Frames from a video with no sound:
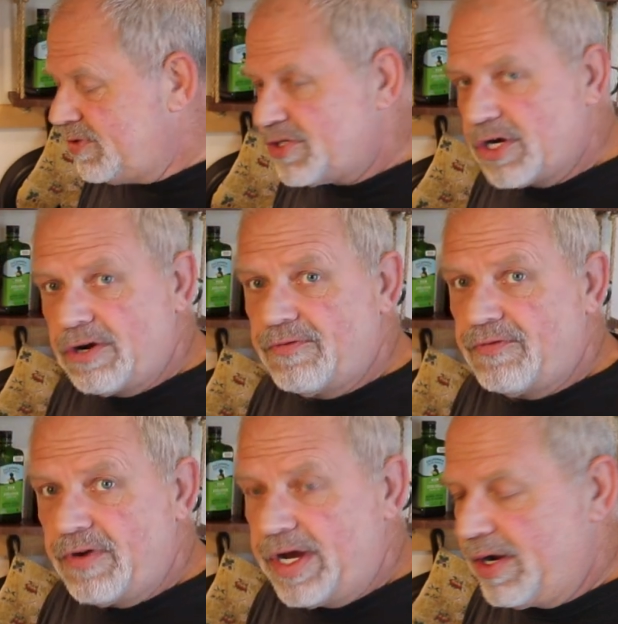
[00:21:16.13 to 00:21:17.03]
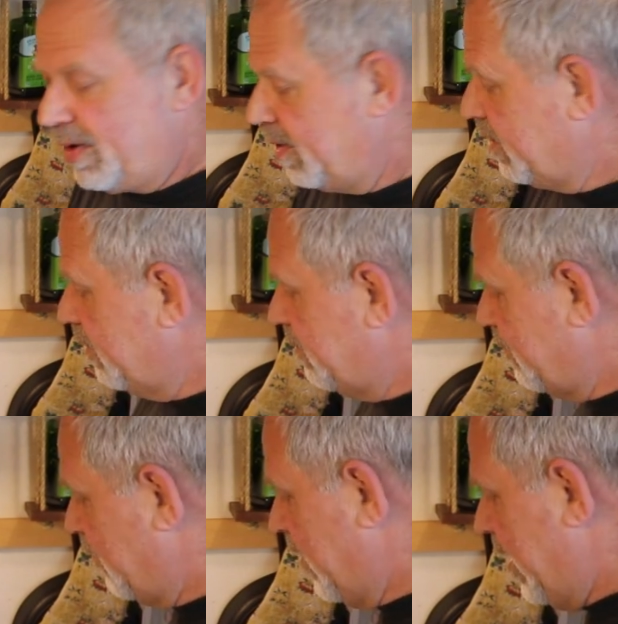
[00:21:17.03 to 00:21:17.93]
sugar free or
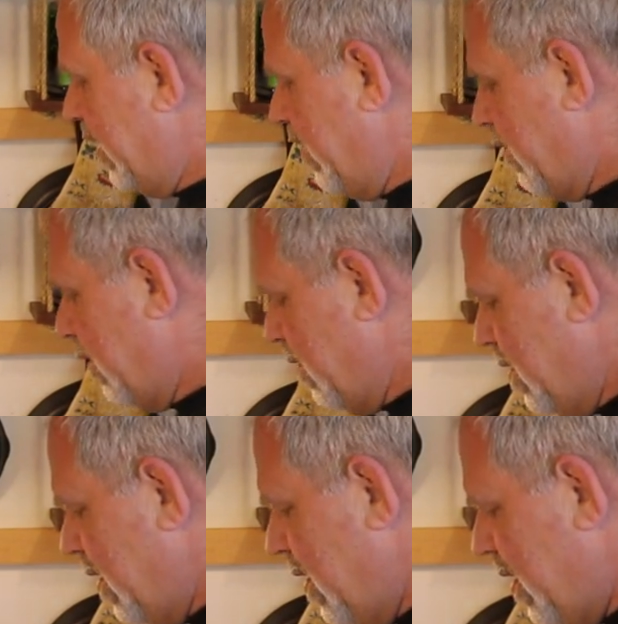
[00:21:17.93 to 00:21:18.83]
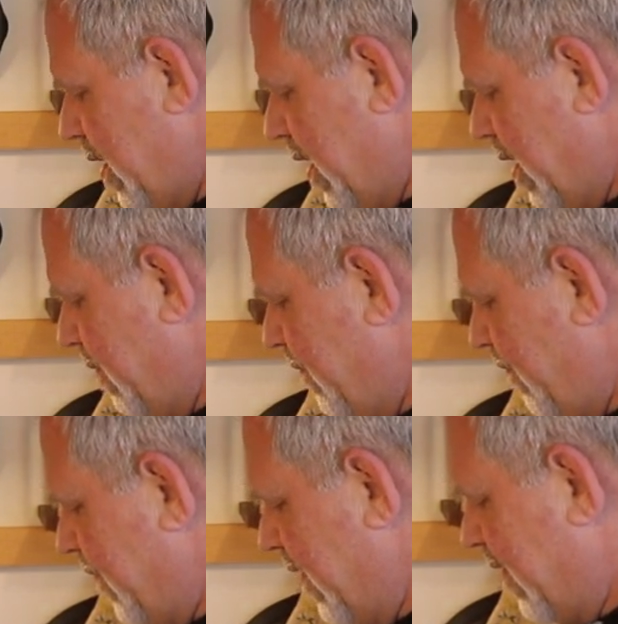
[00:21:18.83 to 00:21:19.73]
gluten free, or
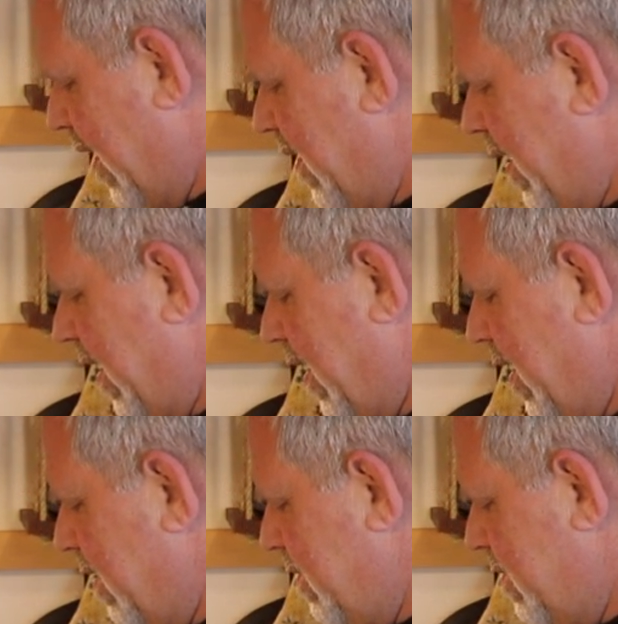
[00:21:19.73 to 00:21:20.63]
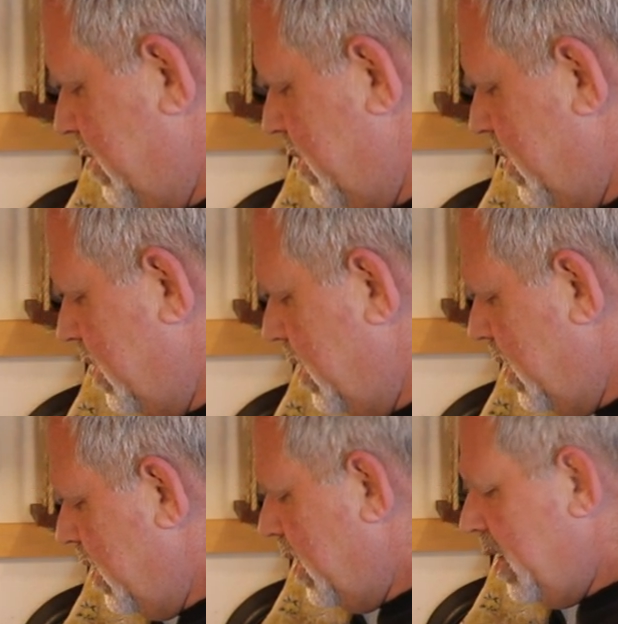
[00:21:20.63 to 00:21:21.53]
it's kind of like
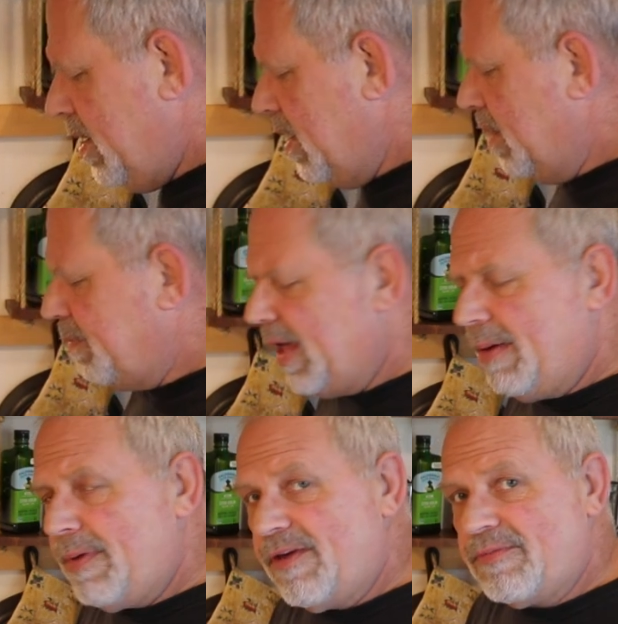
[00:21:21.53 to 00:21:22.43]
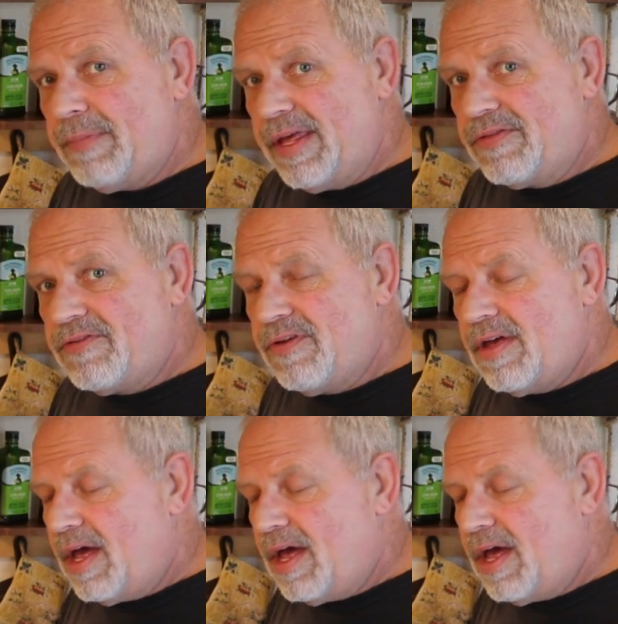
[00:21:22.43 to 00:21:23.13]
plant-based meats.